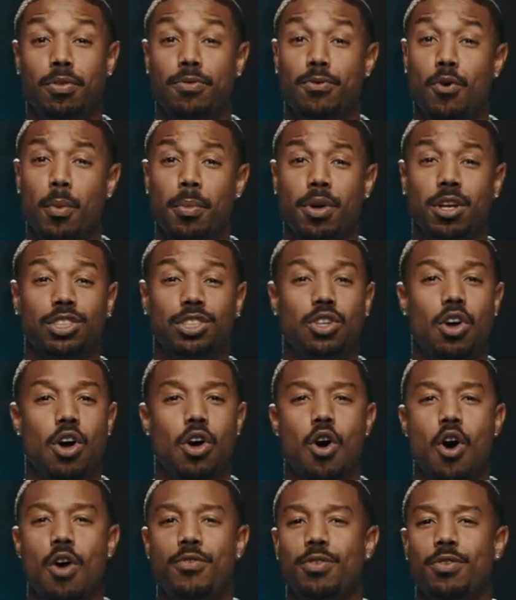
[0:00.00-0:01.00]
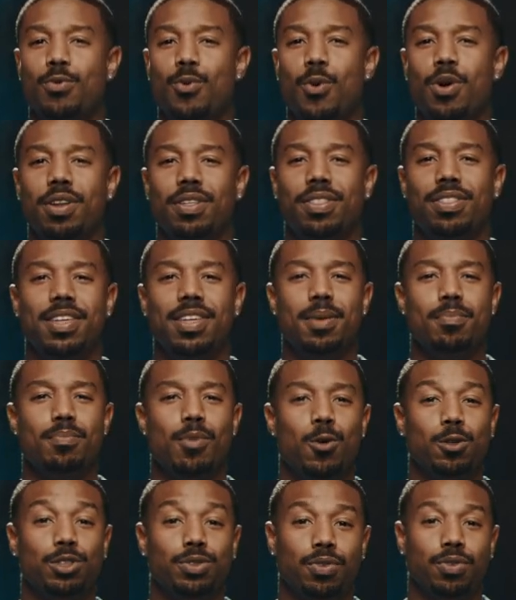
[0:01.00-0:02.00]
performing a song off of one of the
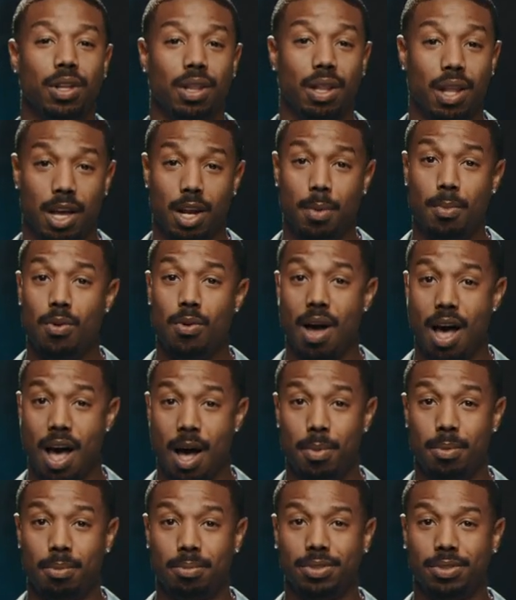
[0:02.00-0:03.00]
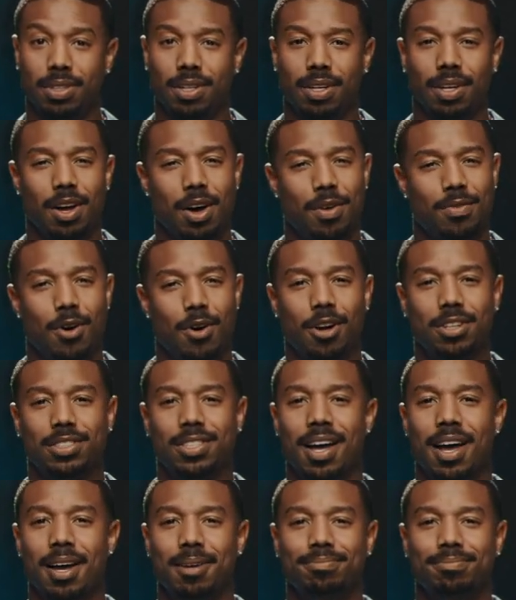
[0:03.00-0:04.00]
most relatable albums of all
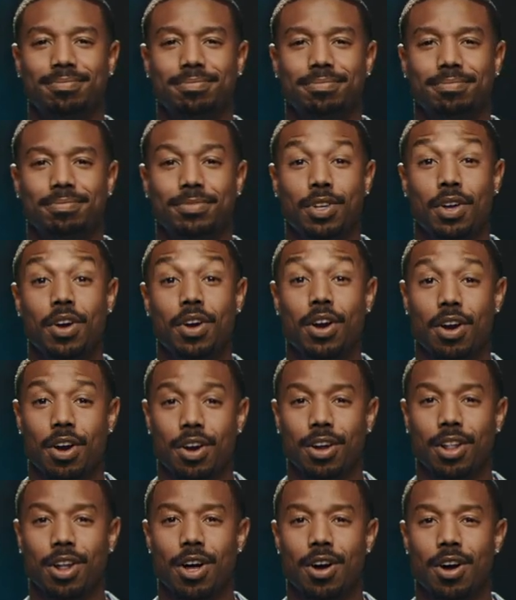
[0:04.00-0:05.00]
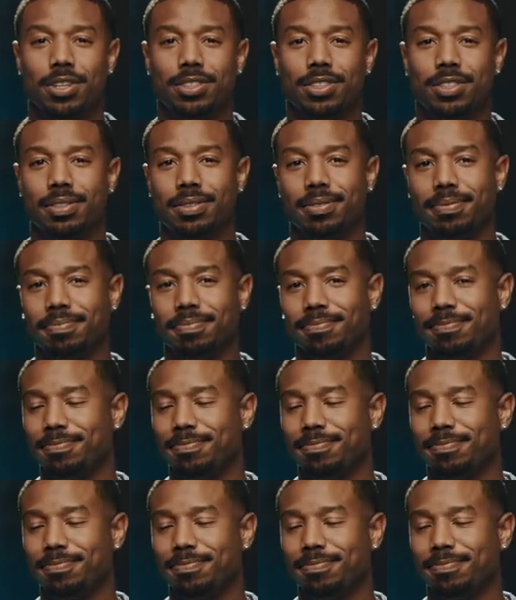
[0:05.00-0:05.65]
time, Her Loss.